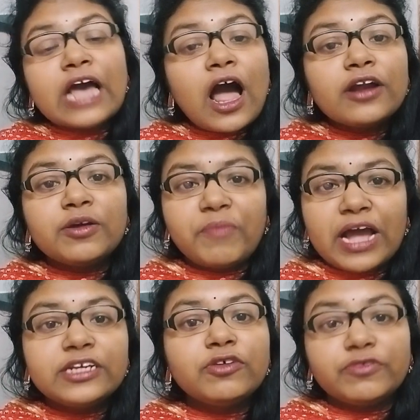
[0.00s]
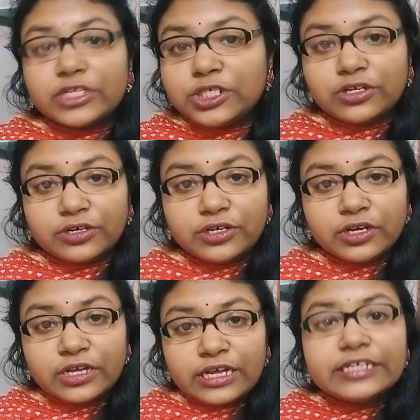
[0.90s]
dark mind of
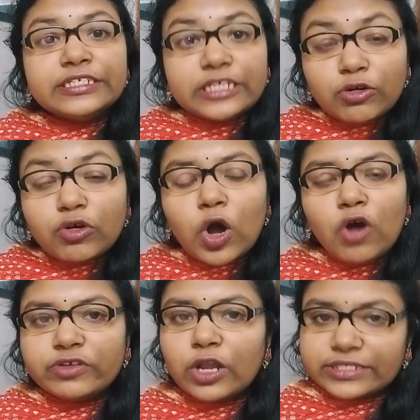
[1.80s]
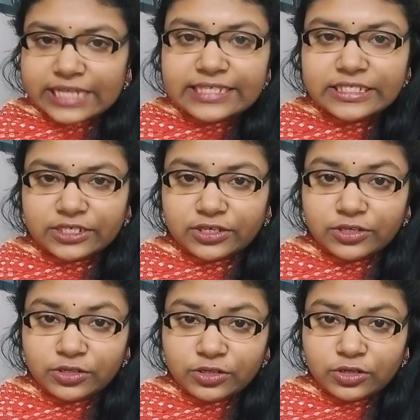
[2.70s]
Richard, Duke of Gloucester,